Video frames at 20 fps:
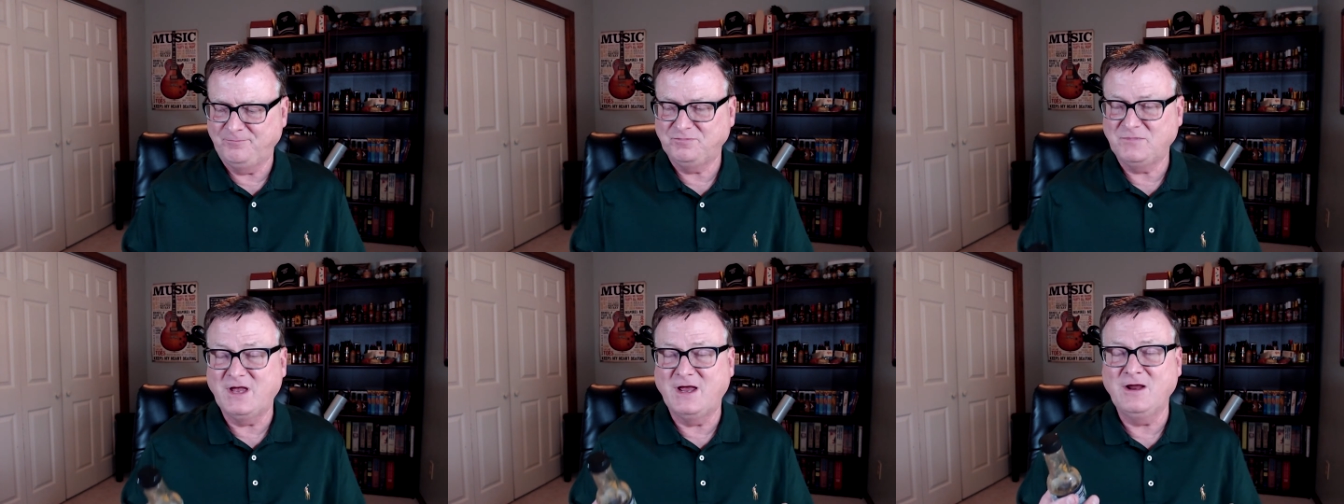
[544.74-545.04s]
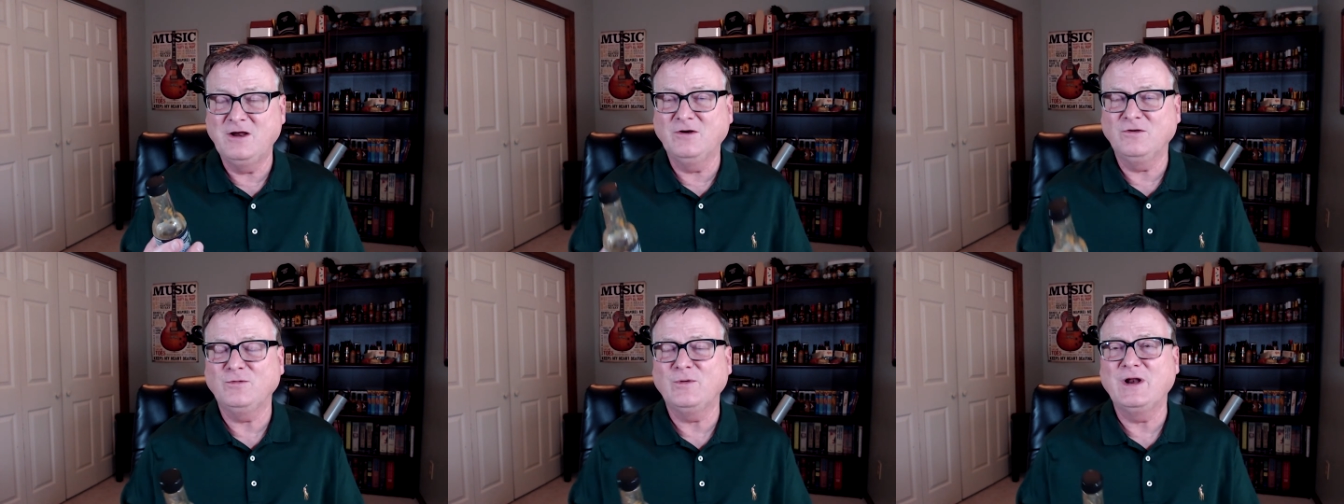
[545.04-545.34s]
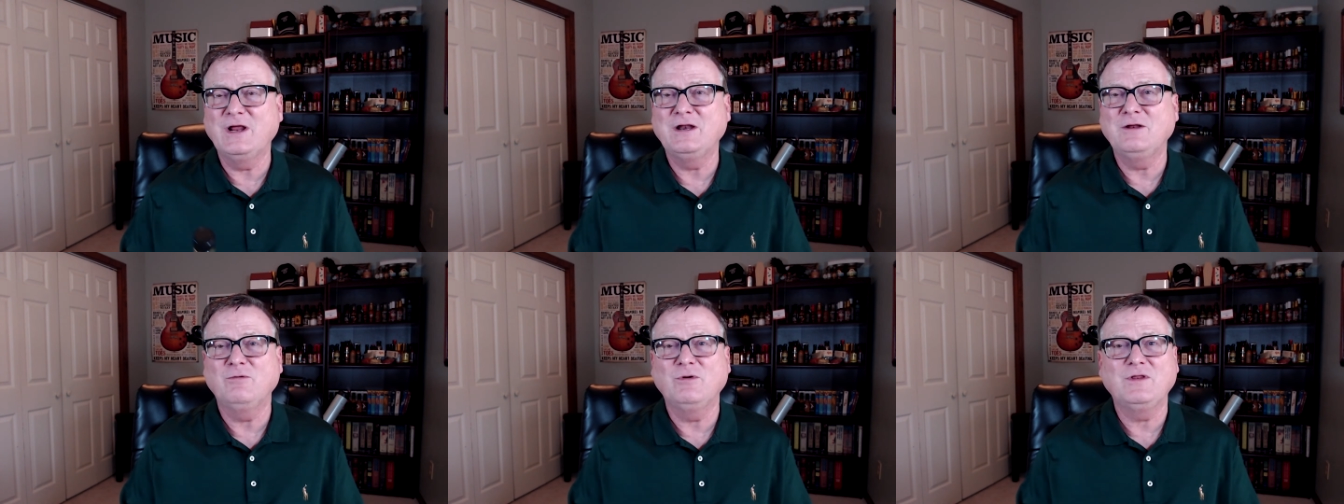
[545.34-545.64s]
here's
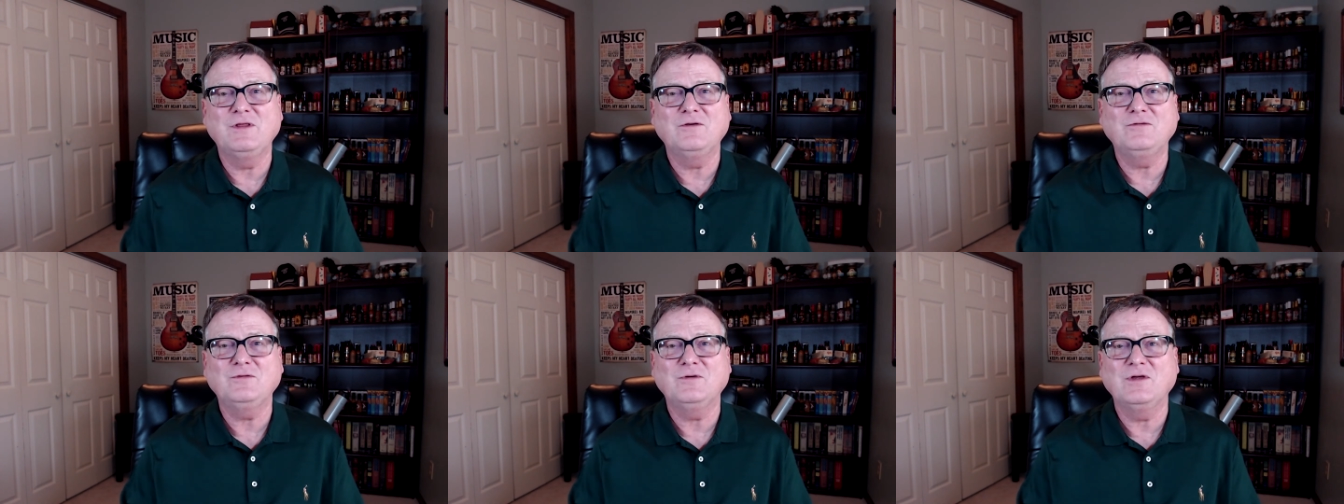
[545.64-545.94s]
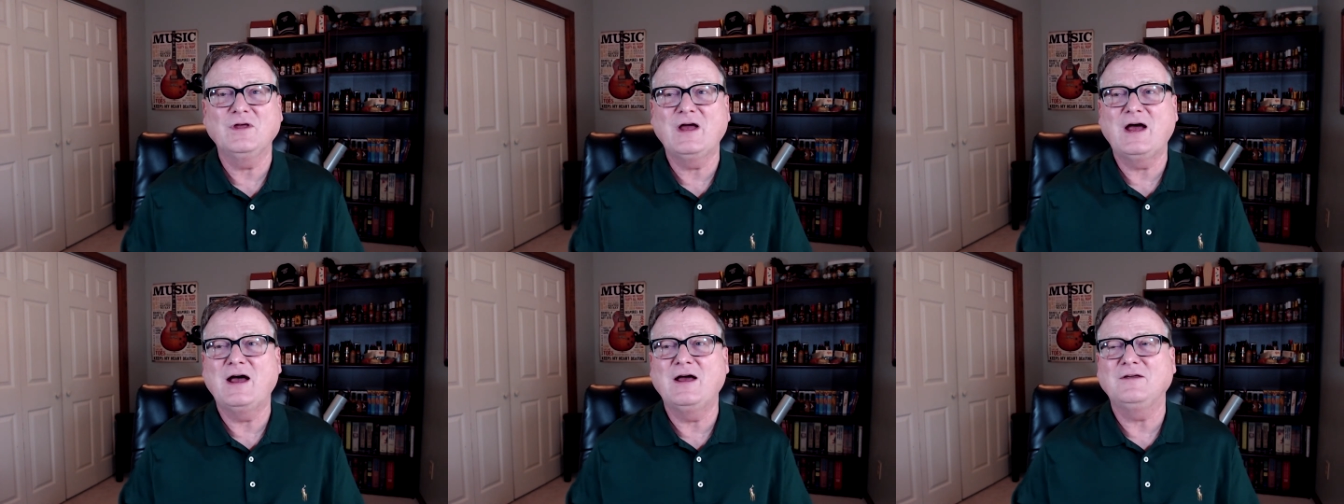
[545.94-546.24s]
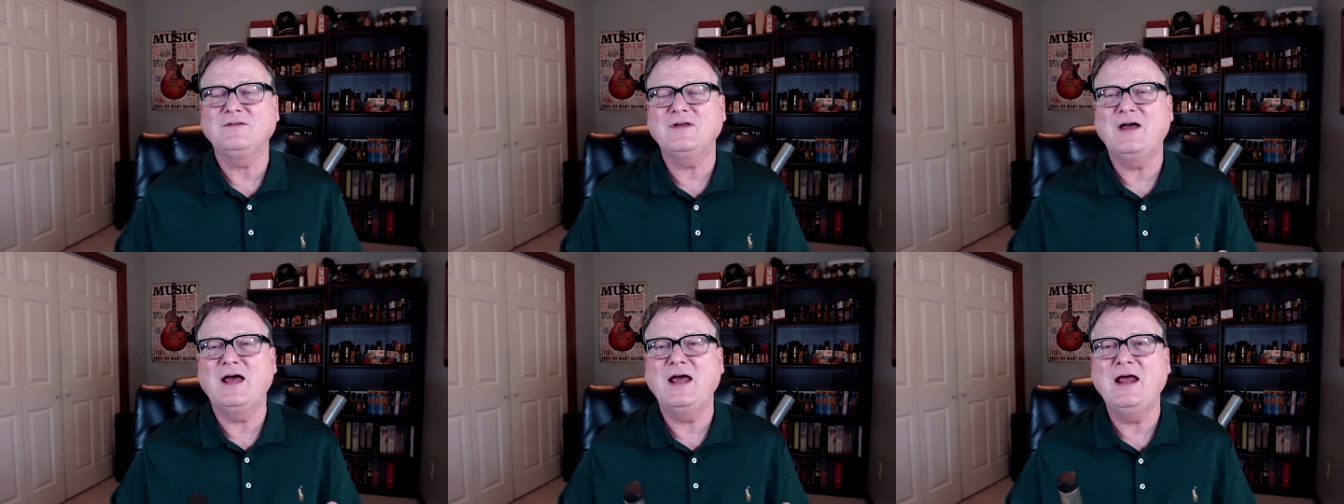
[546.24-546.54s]
what I did with this one,
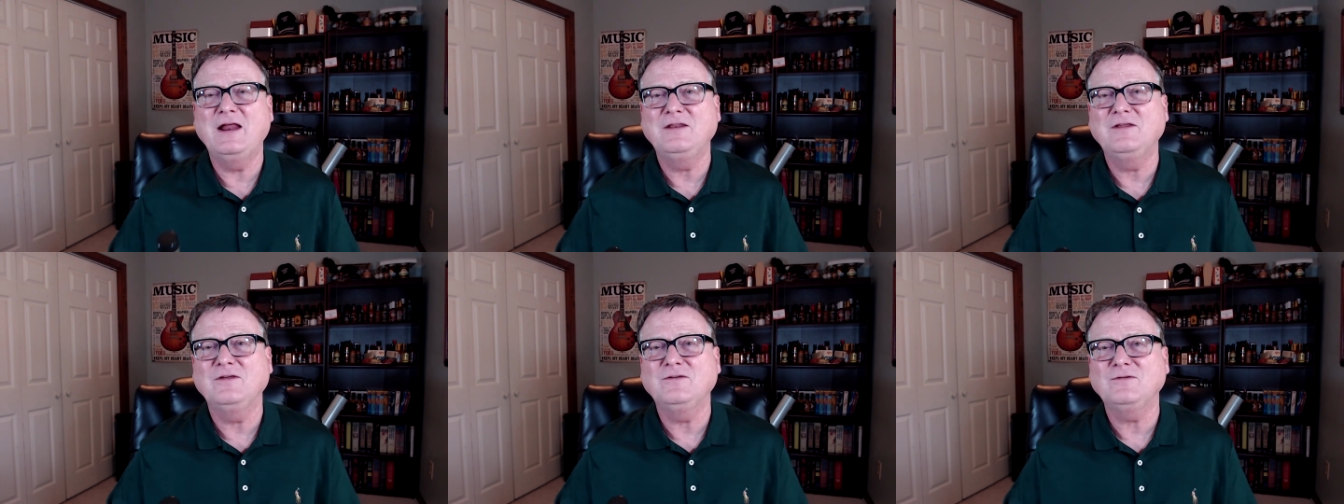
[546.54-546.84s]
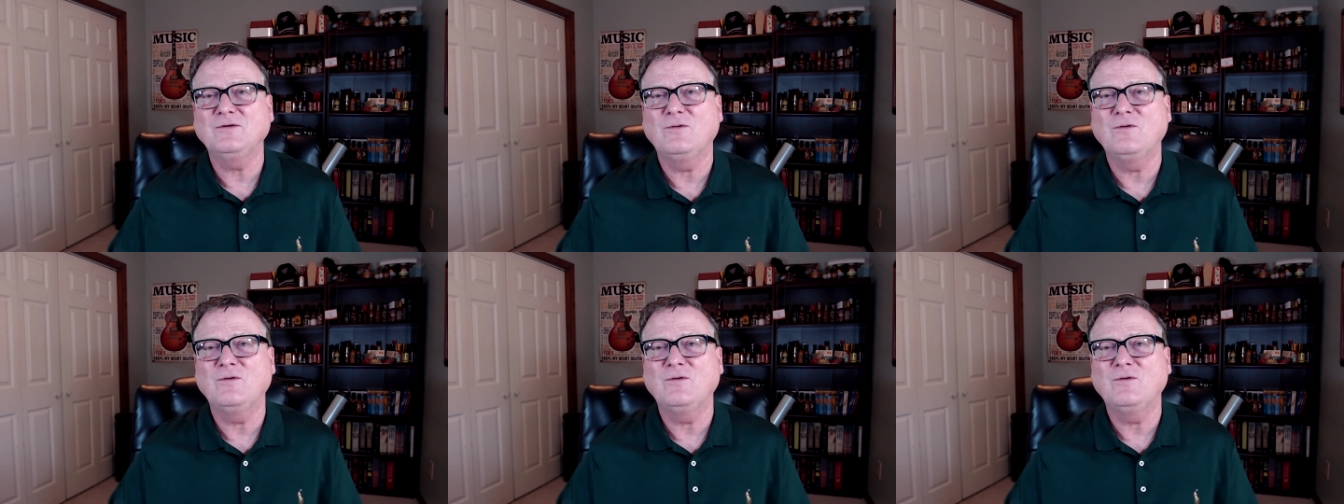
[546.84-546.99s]
guys. I had this